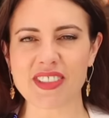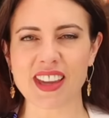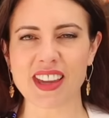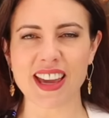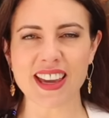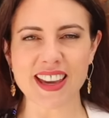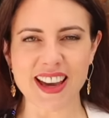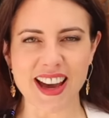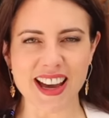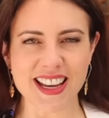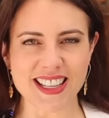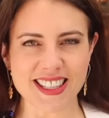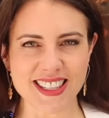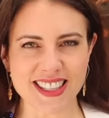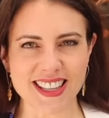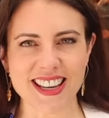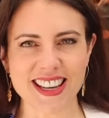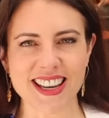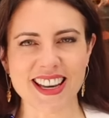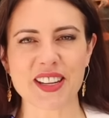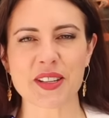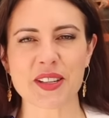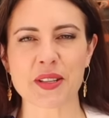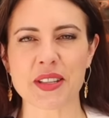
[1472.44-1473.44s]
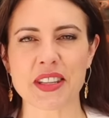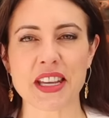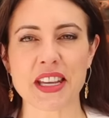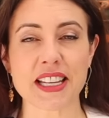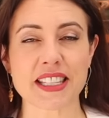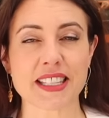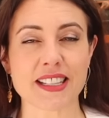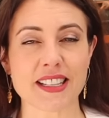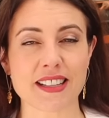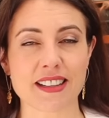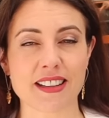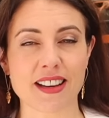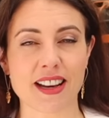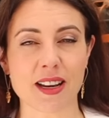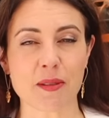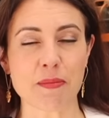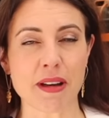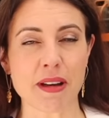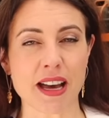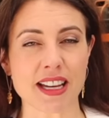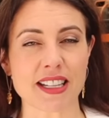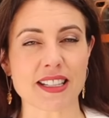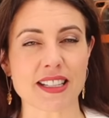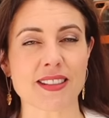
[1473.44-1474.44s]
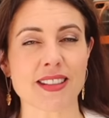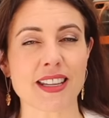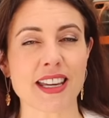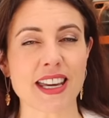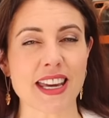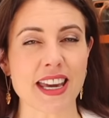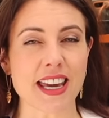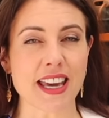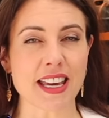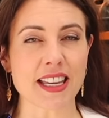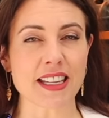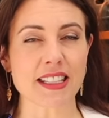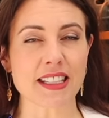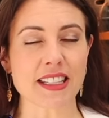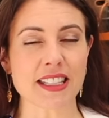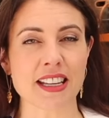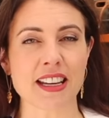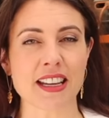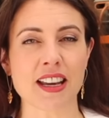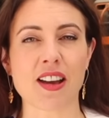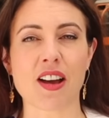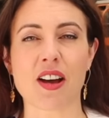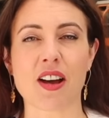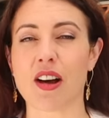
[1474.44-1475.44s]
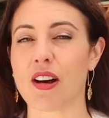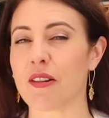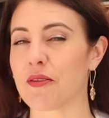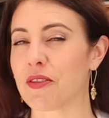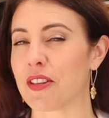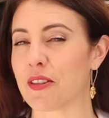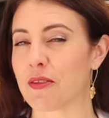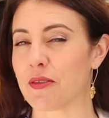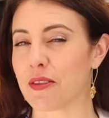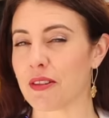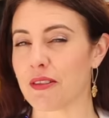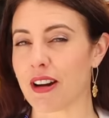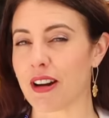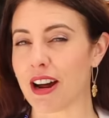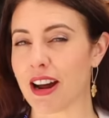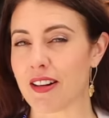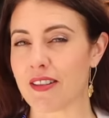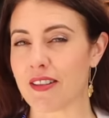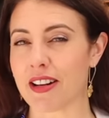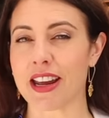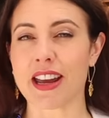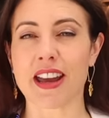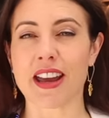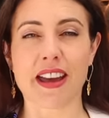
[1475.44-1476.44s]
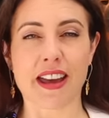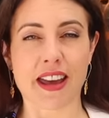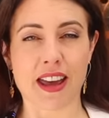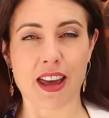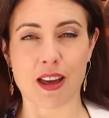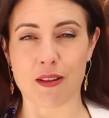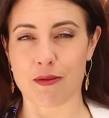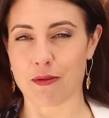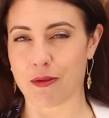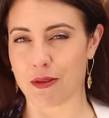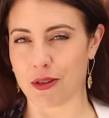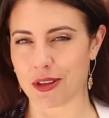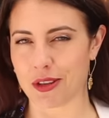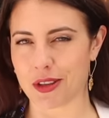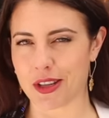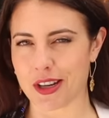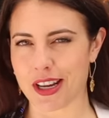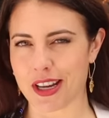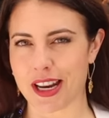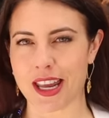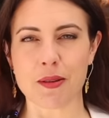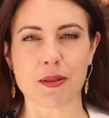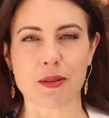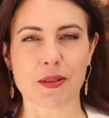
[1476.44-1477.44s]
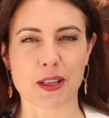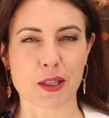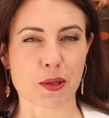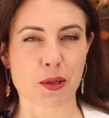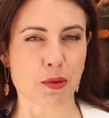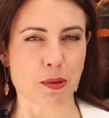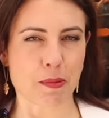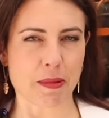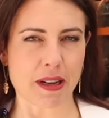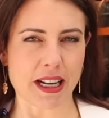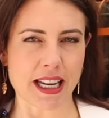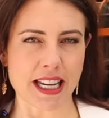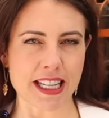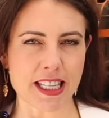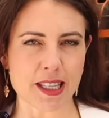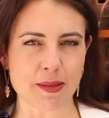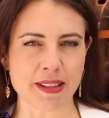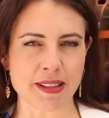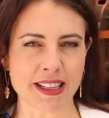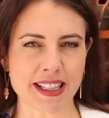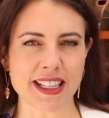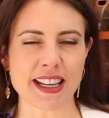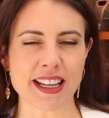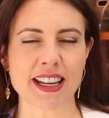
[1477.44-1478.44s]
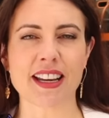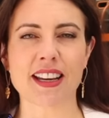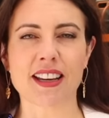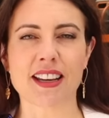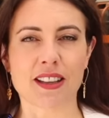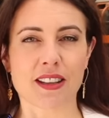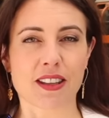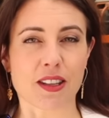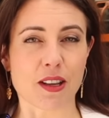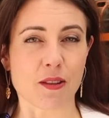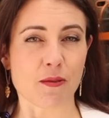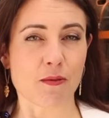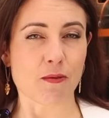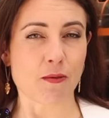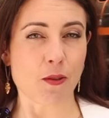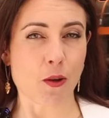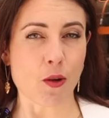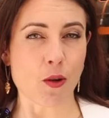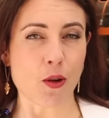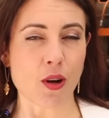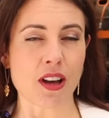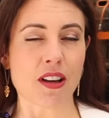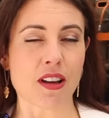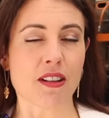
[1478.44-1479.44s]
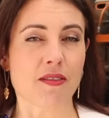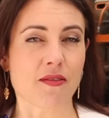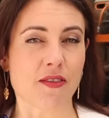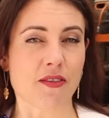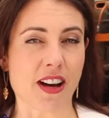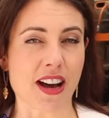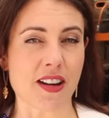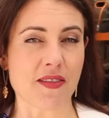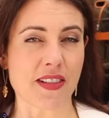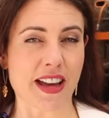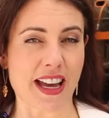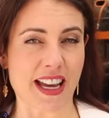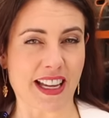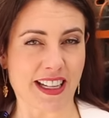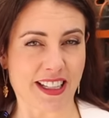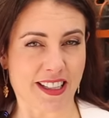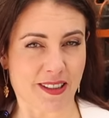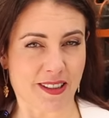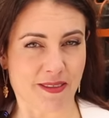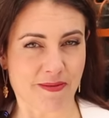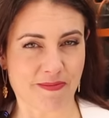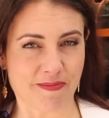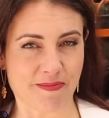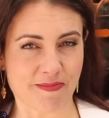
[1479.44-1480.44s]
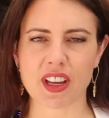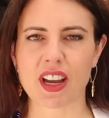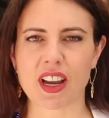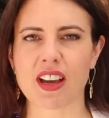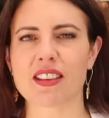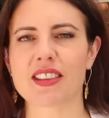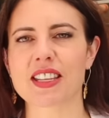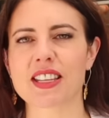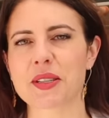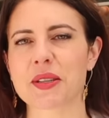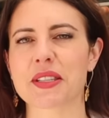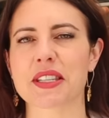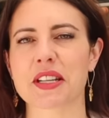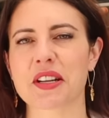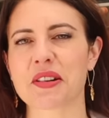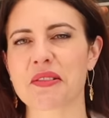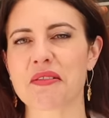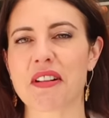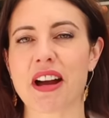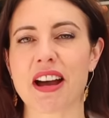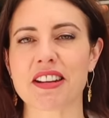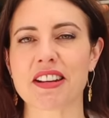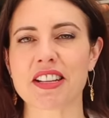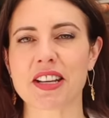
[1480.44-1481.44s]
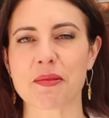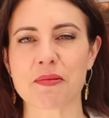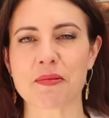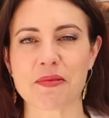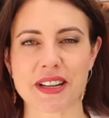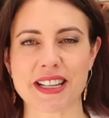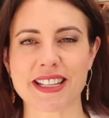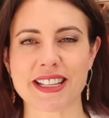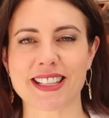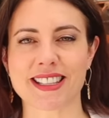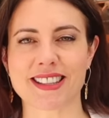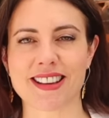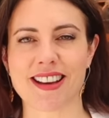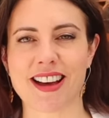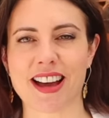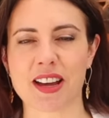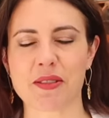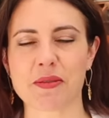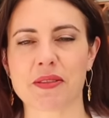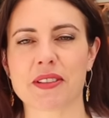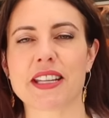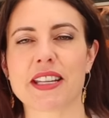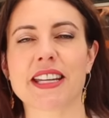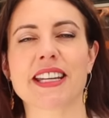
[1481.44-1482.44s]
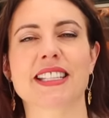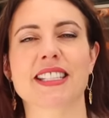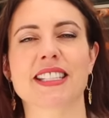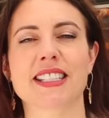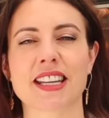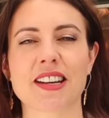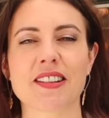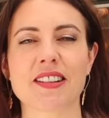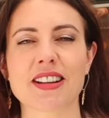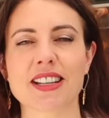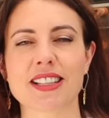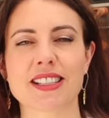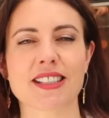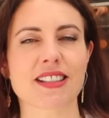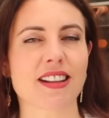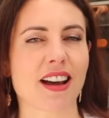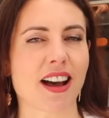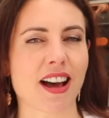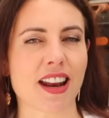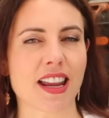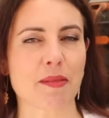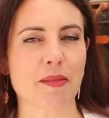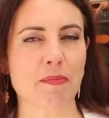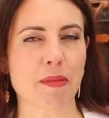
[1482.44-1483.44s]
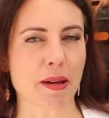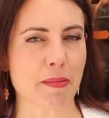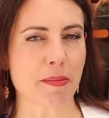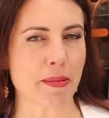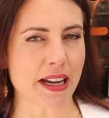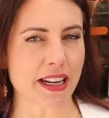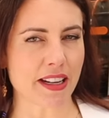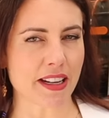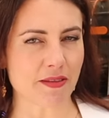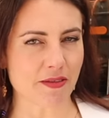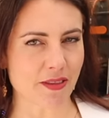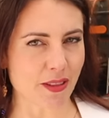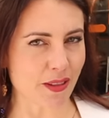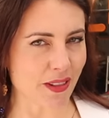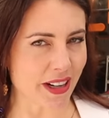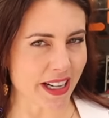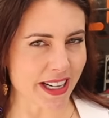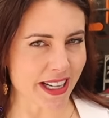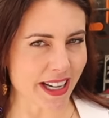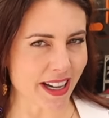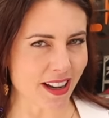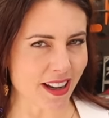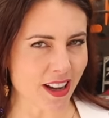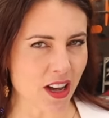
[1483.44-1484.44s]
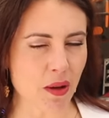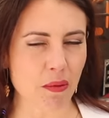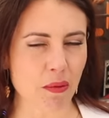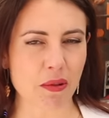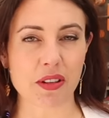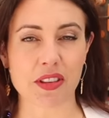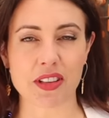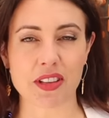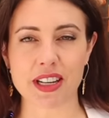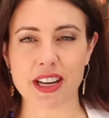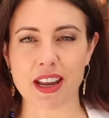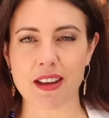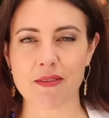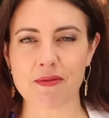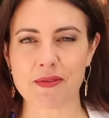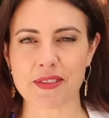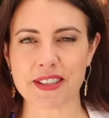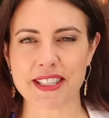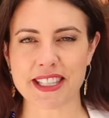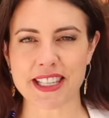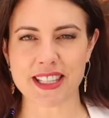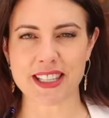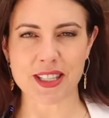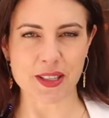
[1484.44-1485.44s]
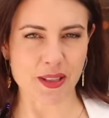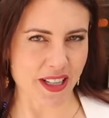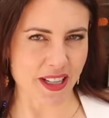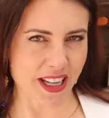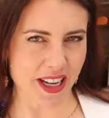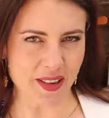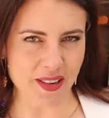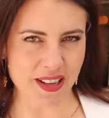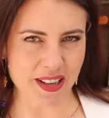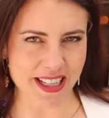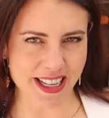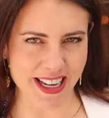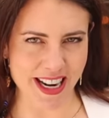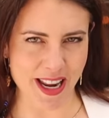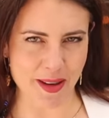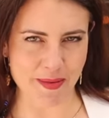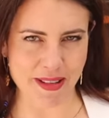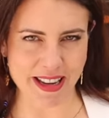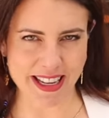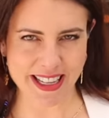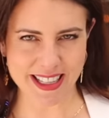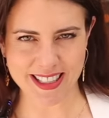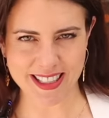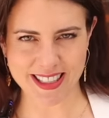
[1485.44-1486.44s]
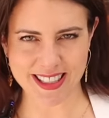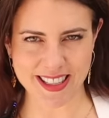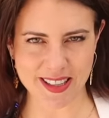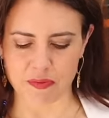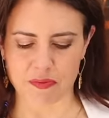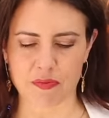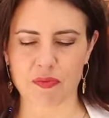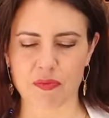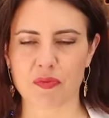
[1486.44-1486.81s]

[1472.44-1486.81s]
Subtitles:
Hey guys, 2009 marked the end of the Ferrari F430 with its replacement, the 458. This is a ground-up redesign with the exterior styling by Pininfarina with an emphasis on aerodynamics.